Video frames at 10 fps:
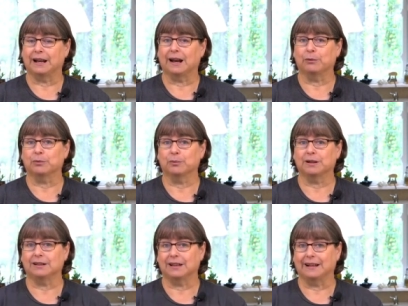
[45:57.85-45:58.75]
and I would
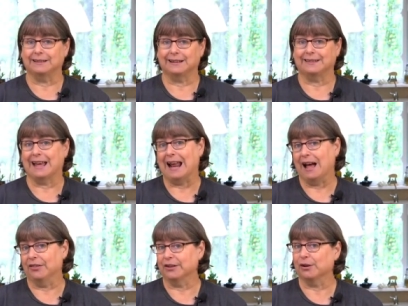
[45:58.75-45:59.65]
really like to get that
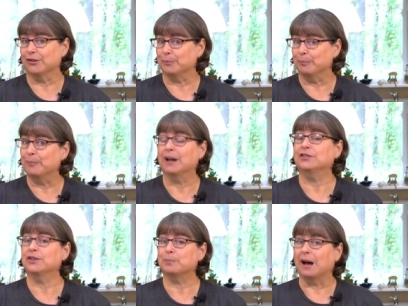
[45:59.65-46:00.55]
out there as
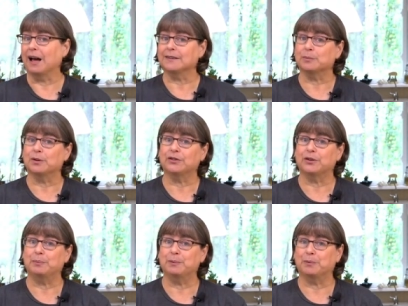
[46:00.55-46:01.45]
much as possible
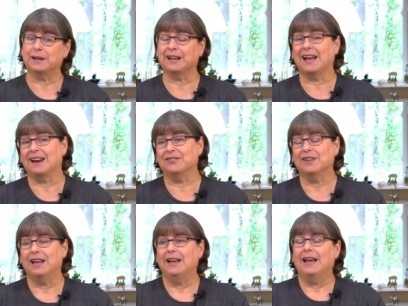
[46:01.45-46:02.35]
so people can kind of
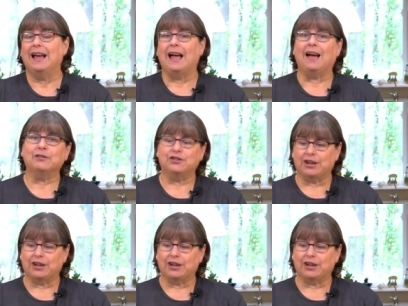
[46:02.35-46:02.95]
have a